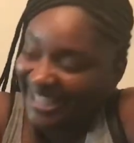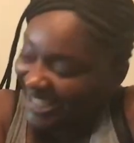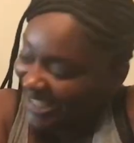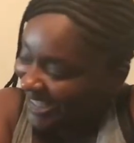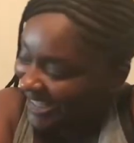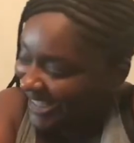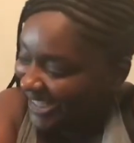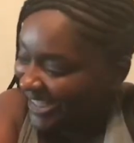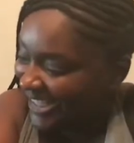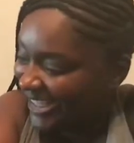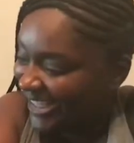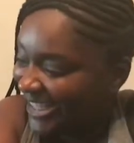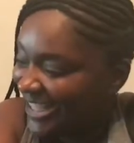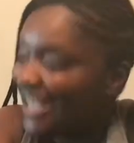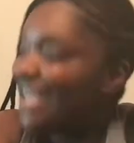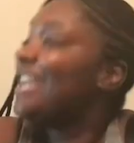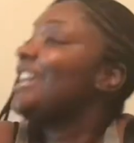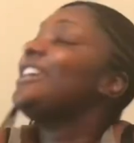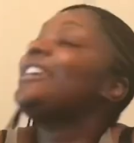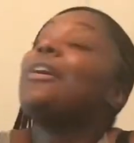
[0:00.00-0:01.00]

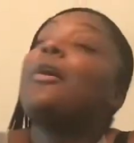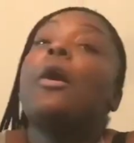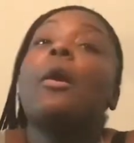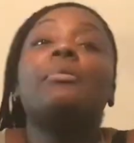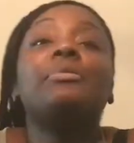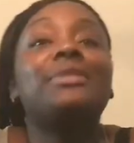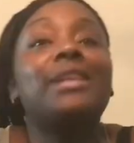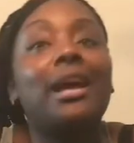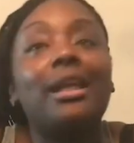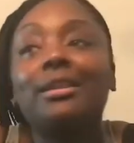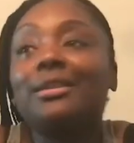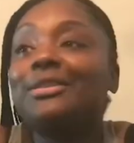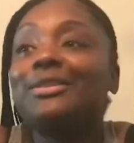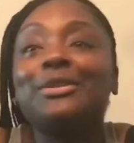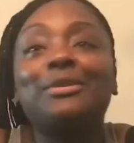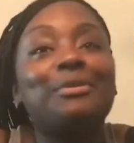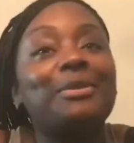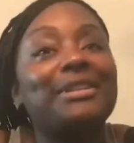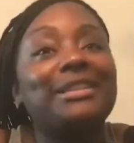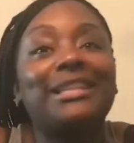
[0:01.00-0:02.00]
Finally. I'm telling
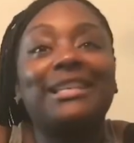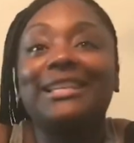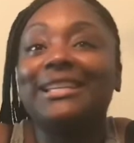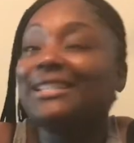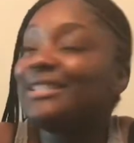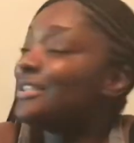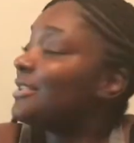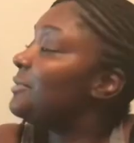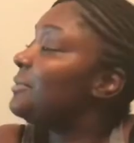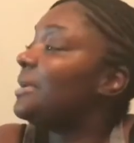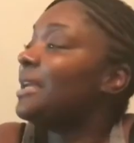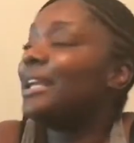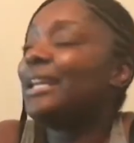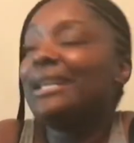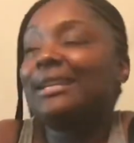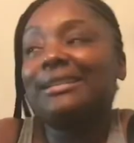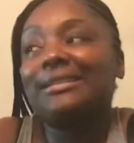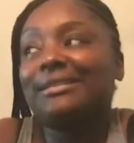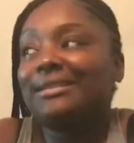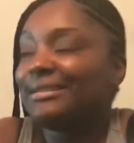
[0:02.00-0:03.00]
you what the issue
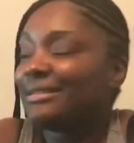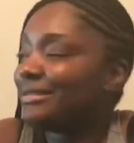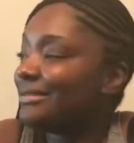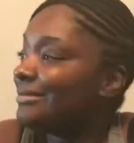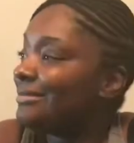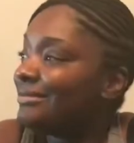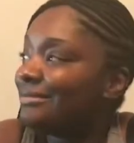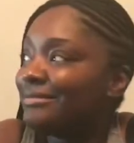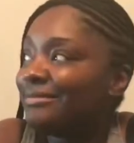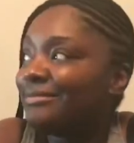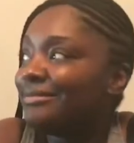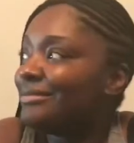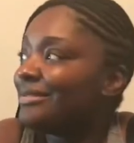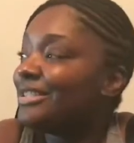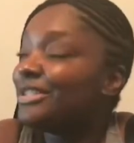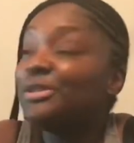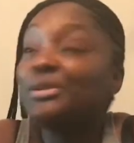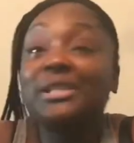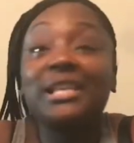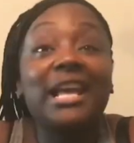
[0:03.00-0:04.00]
is.
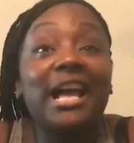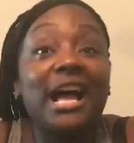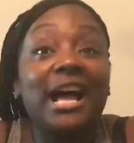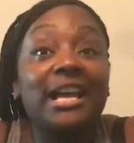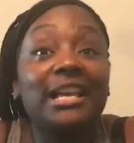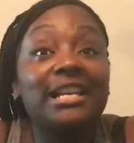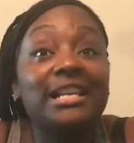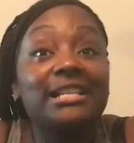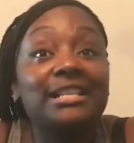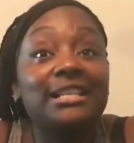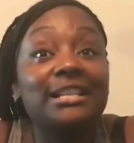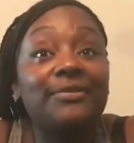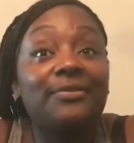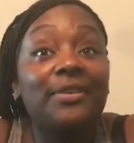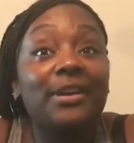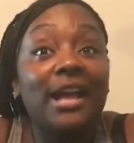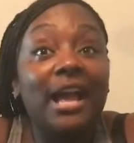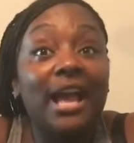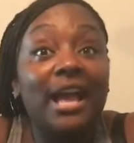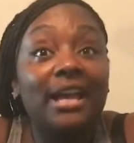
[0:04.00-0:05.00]
You see how I easily
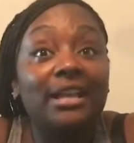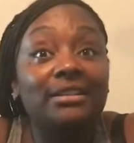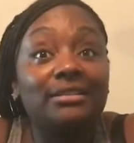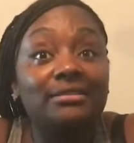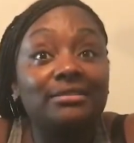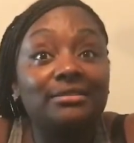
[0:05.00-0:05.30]
forgot?